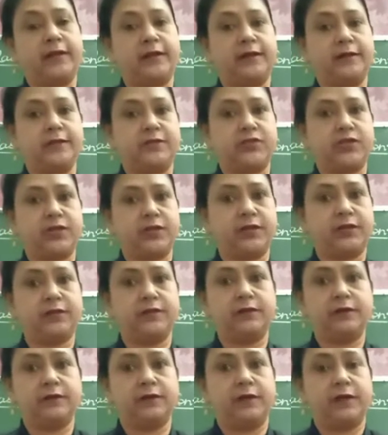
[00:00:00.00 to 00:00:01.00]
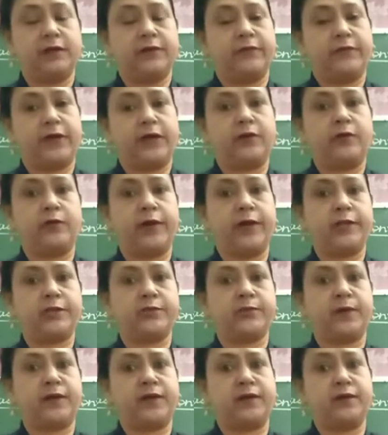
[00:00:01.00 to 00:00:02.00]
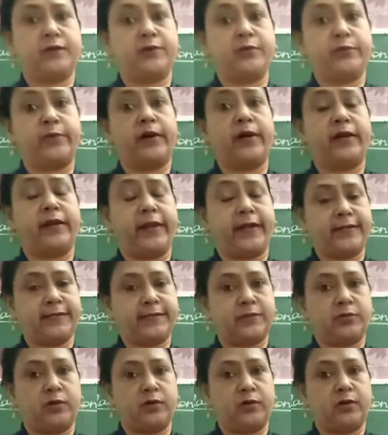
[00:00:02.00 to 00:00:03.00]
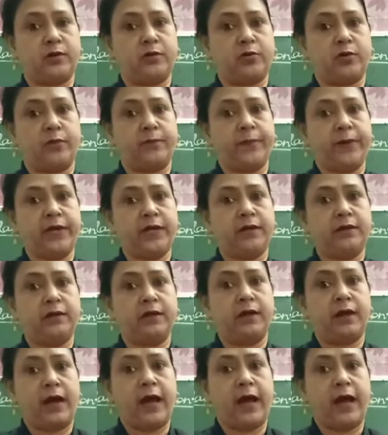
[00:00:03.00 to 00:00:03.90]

class, children. We are going to do our next topic,